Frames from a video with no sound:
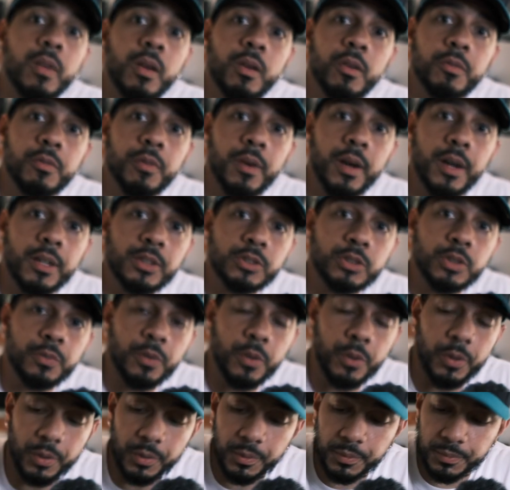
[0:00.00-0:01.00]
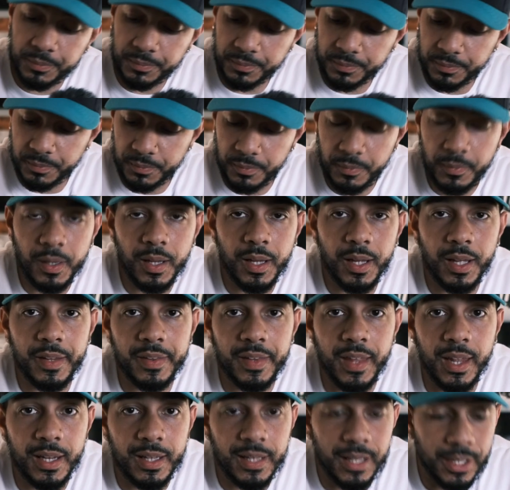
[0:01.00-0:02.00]
Fires your photo.
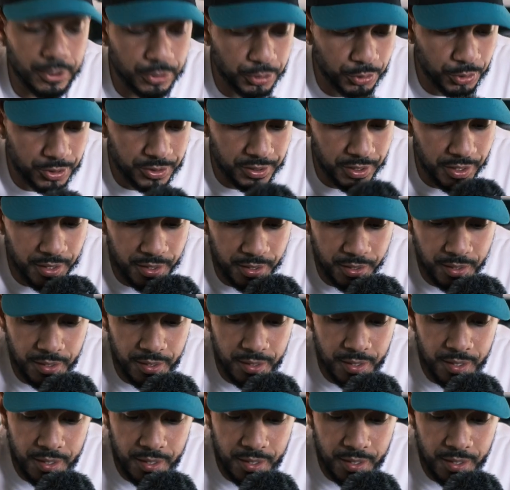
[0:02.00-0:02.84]
And that allows you to take